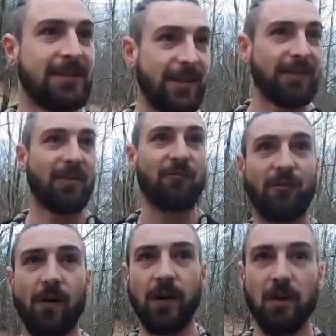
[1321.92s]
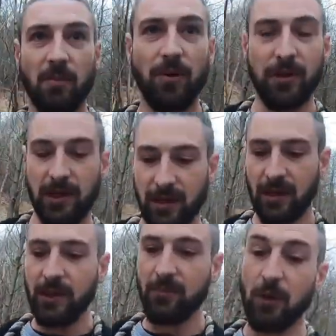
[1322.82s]
She is a right pudding.
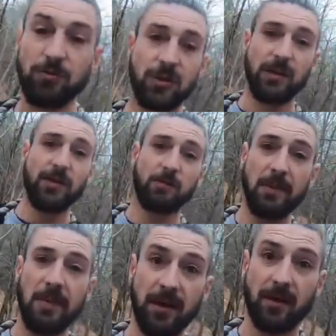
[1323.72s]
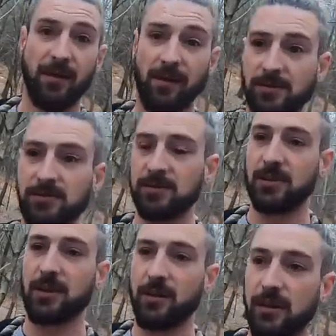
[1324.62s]
Most of these women are,
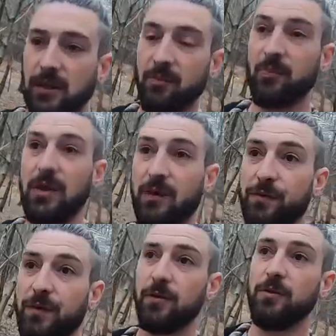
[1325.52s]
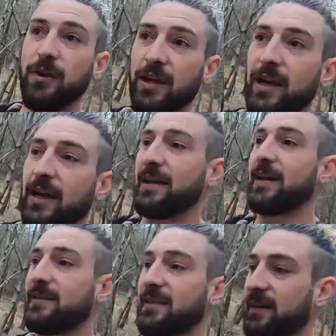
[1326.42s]
you know. Bit of food and
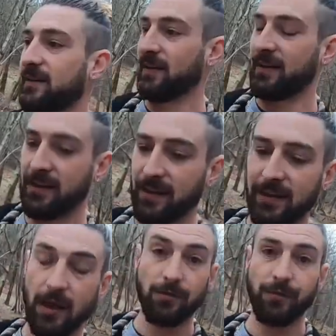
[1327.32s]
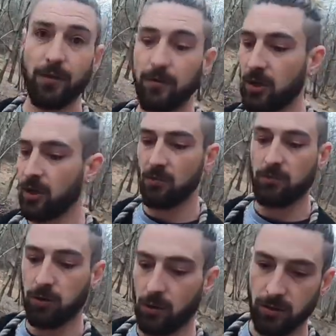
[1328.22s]
that's it. Yeah, no food.
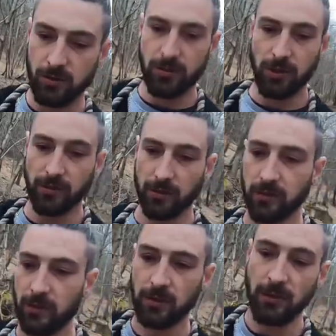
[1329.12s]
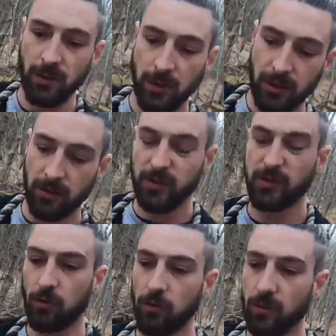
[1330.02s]
Oh, Jesus, the
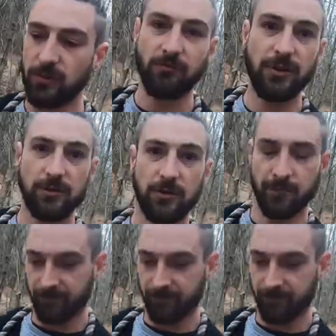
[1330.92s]
storm has risen.